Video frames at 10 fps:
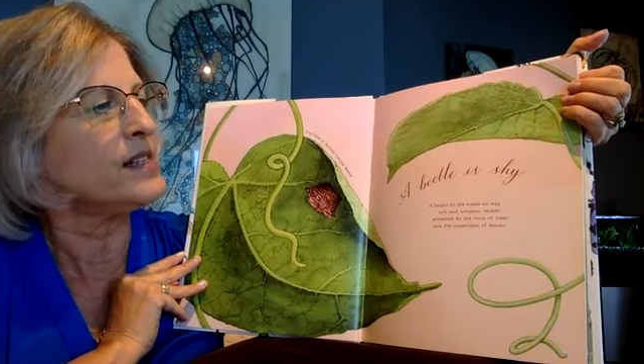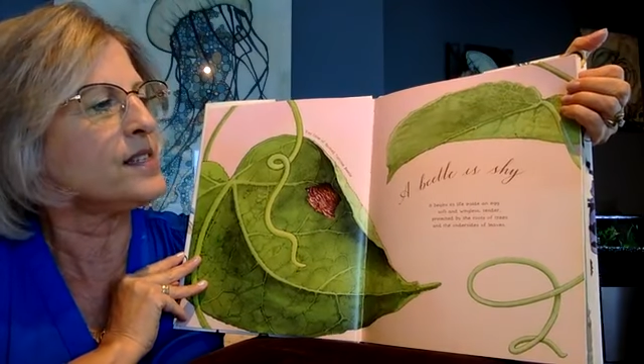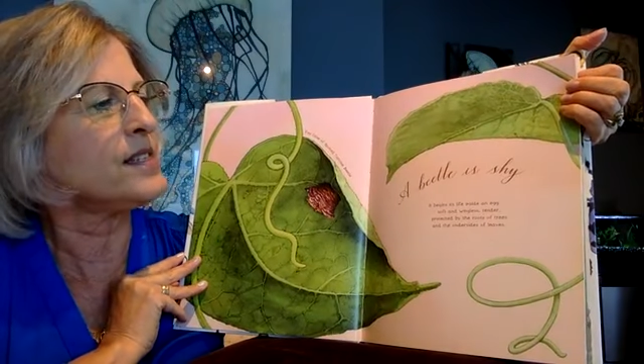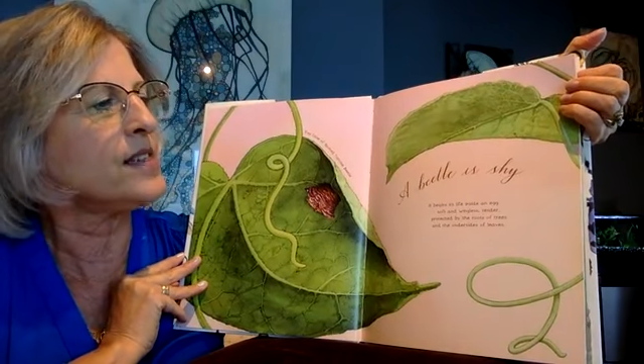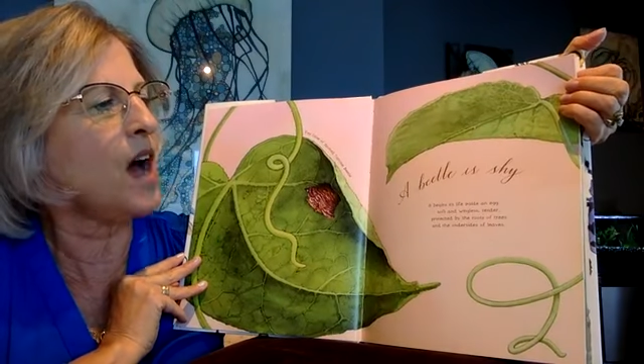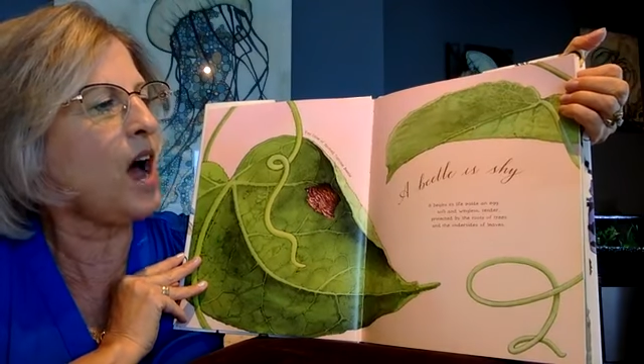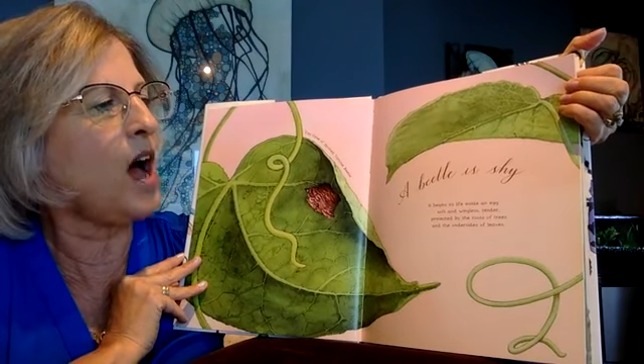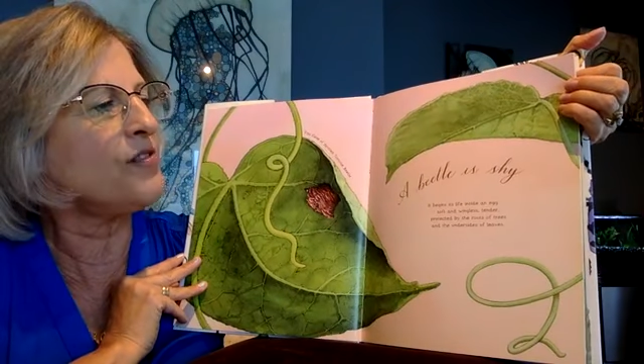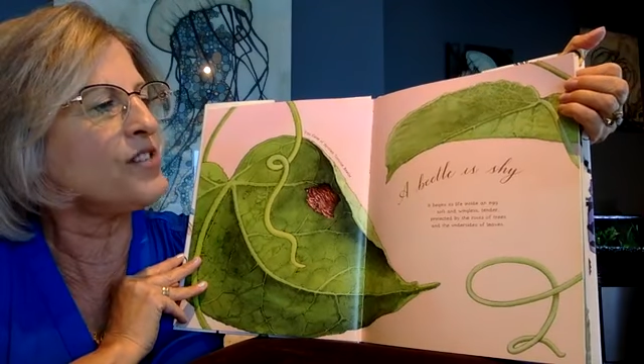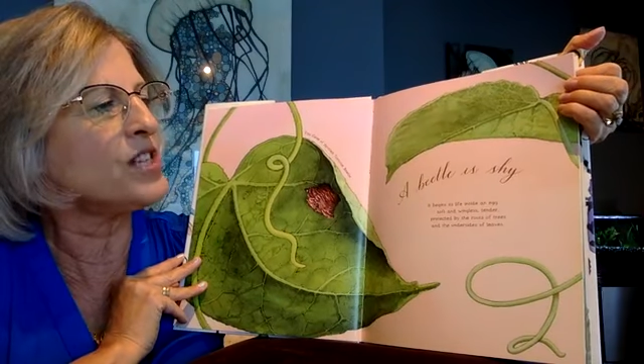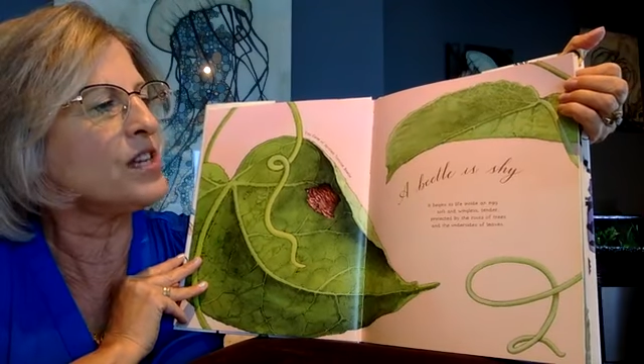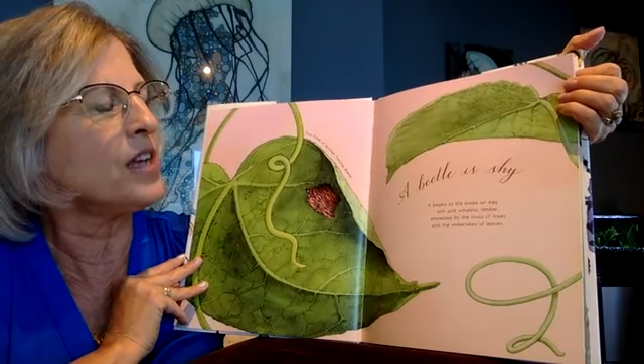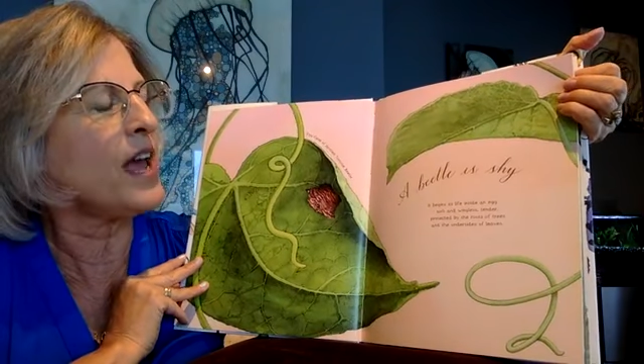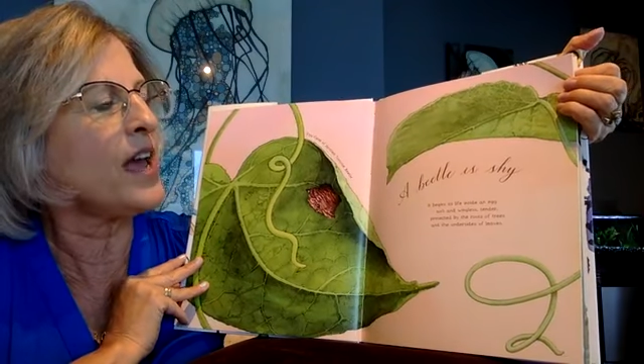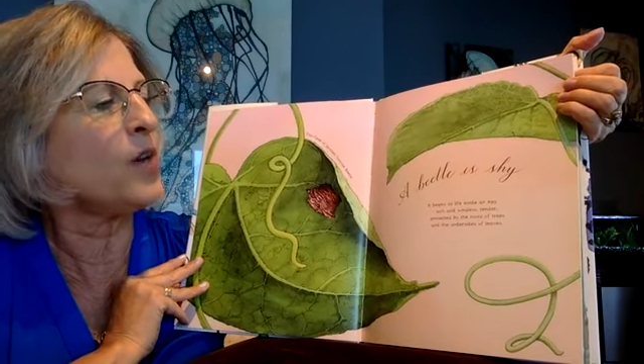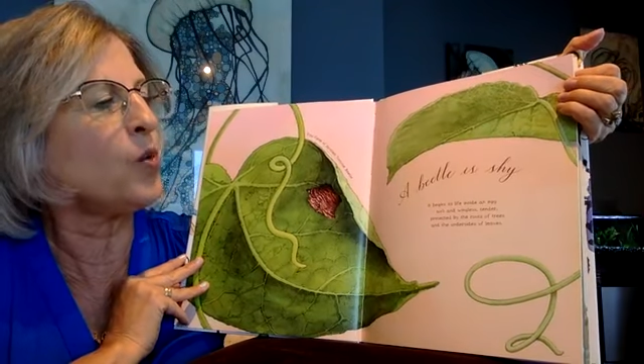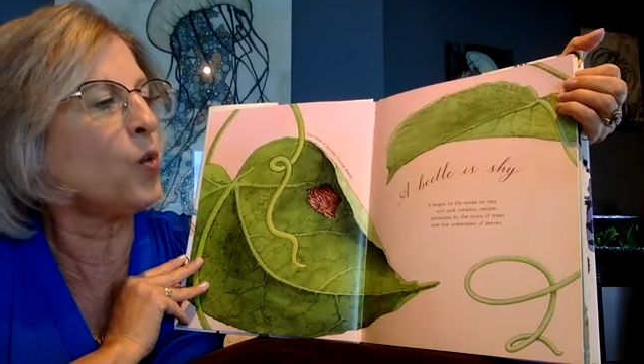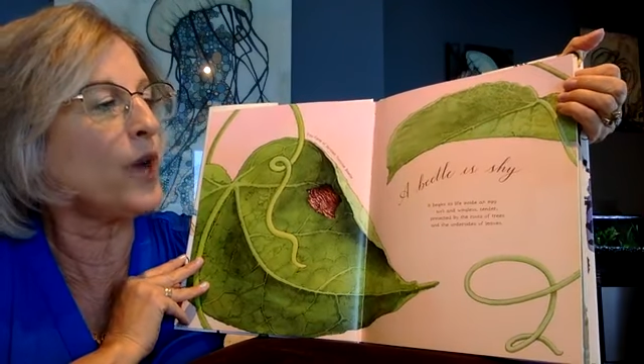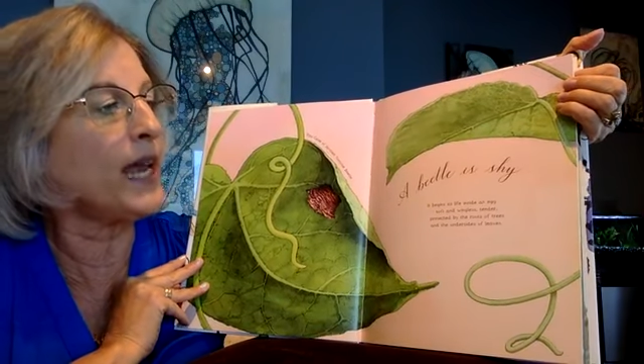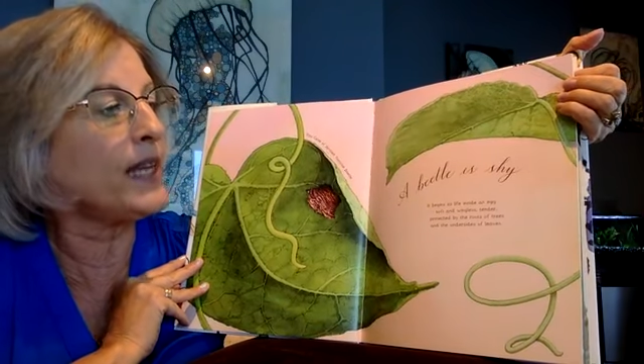soft and
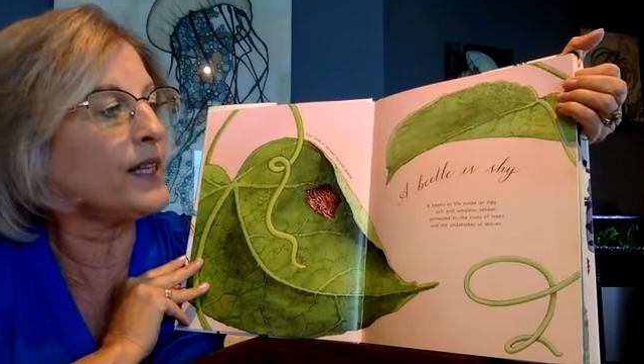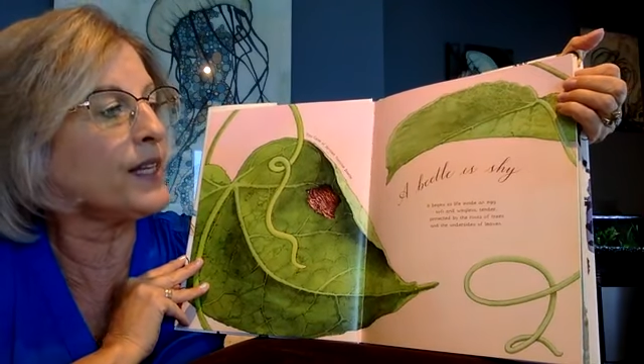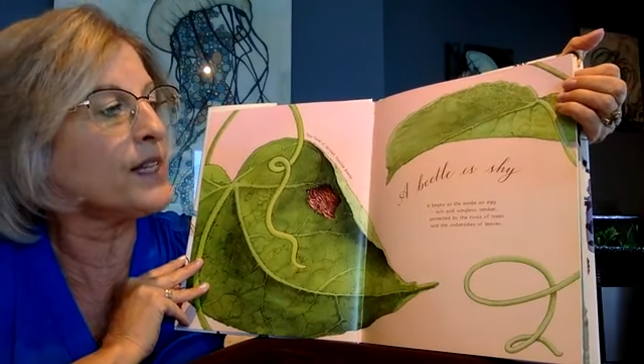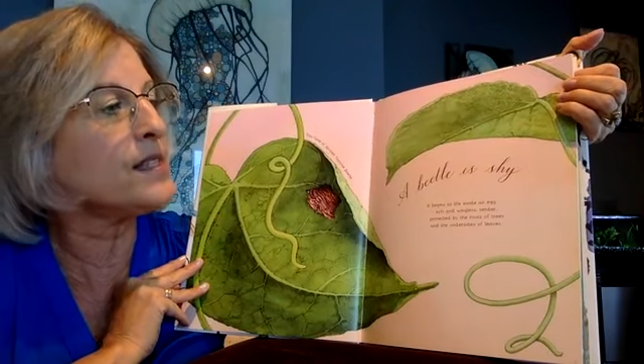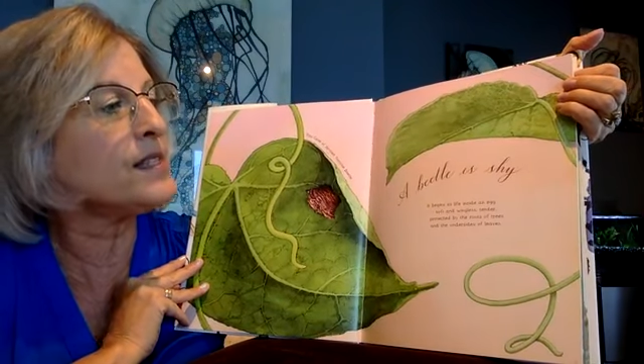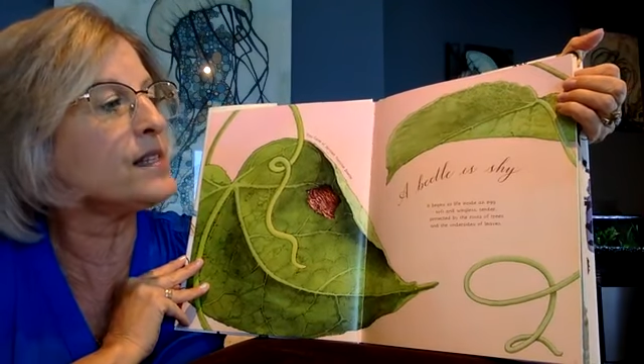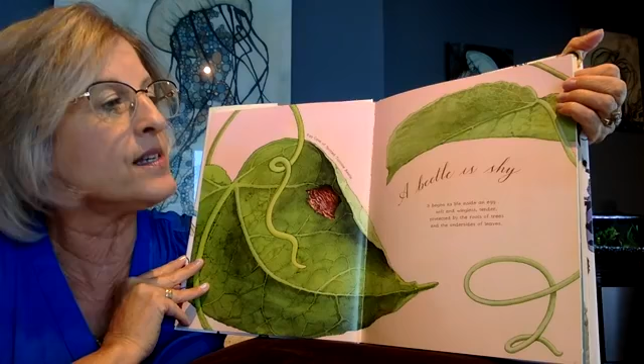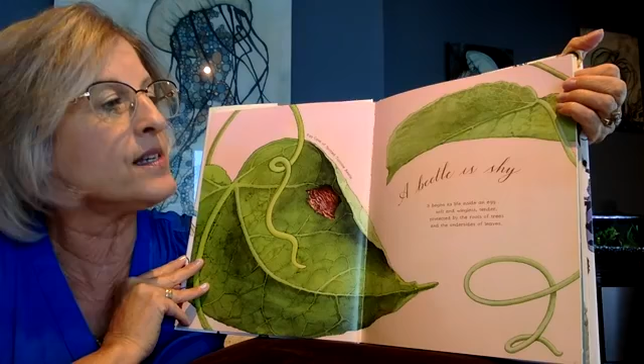wingless,